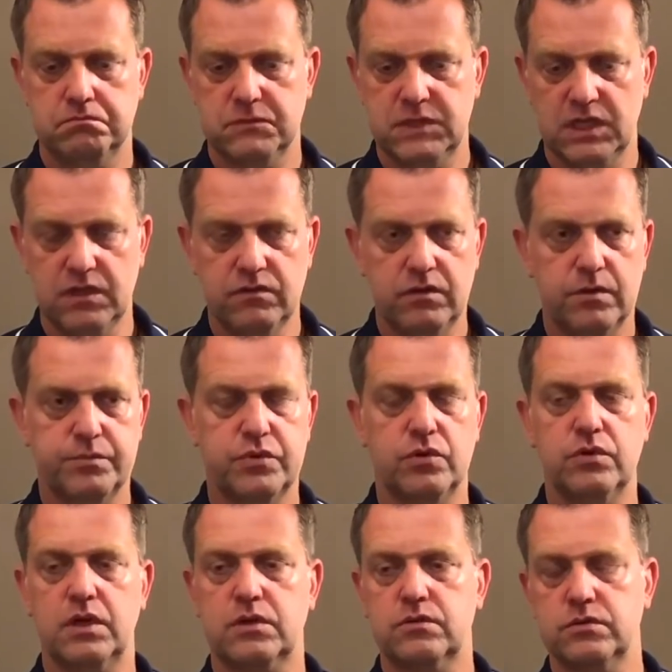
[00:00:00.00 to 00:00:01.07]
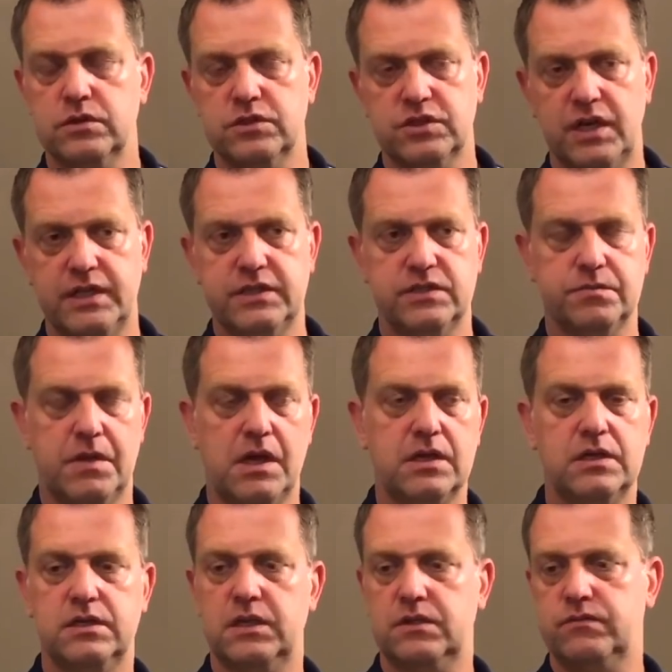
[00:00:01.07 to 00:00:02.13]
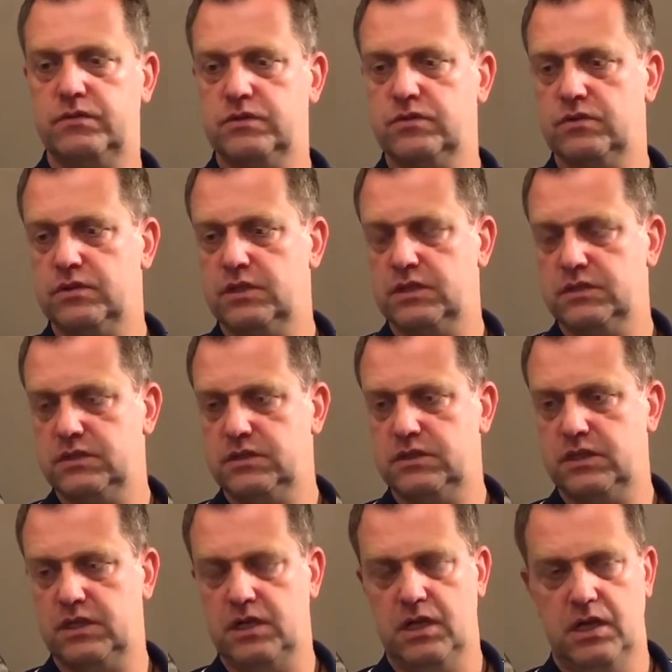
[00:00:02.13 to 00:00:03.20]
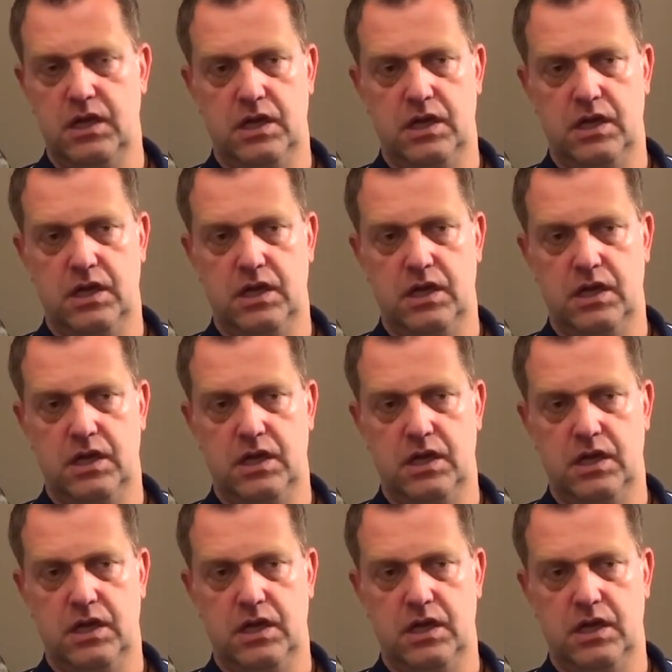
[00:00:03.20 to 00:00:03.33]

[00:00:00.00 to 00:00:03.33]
deliver a product to the Chinese market that was not existing.